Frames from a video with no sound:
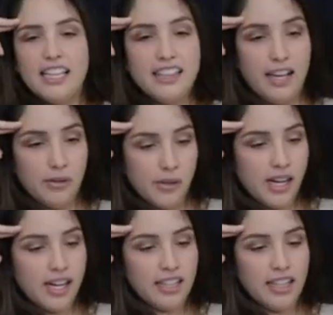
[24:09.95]
That
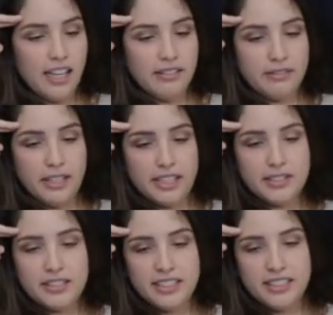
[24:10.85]
one at the Laugh
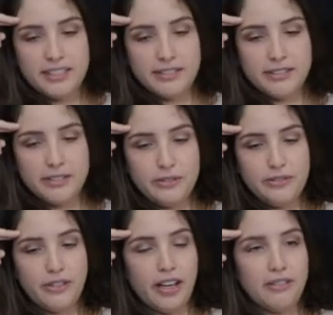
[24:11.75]
Factory, the, those
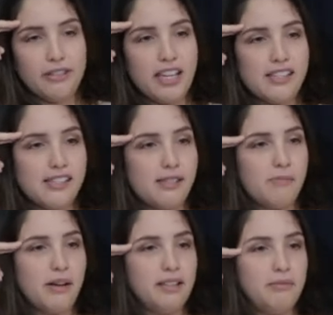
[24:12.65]
five guest
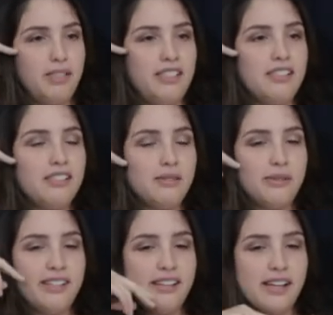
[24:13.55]
spot minutes, they
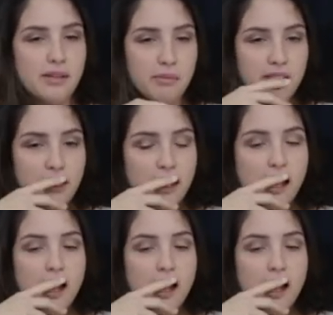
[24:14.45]
were a nightmare.